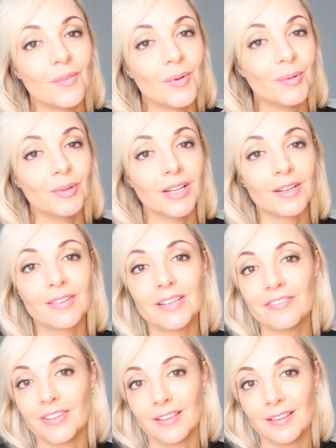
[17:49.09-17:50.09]
we will only
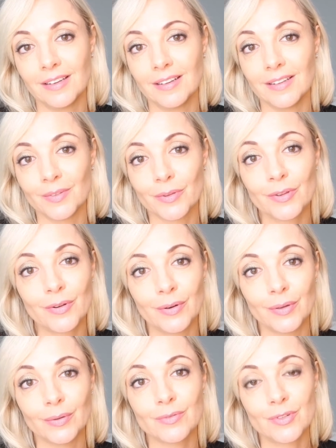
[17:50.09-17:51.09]
figure that out
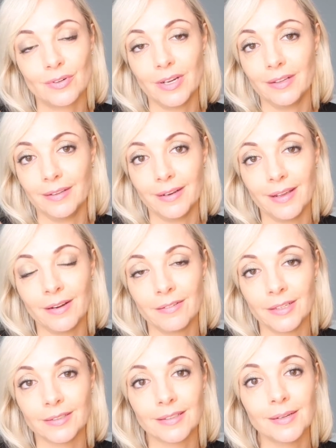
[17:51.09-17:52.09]
through trial and error.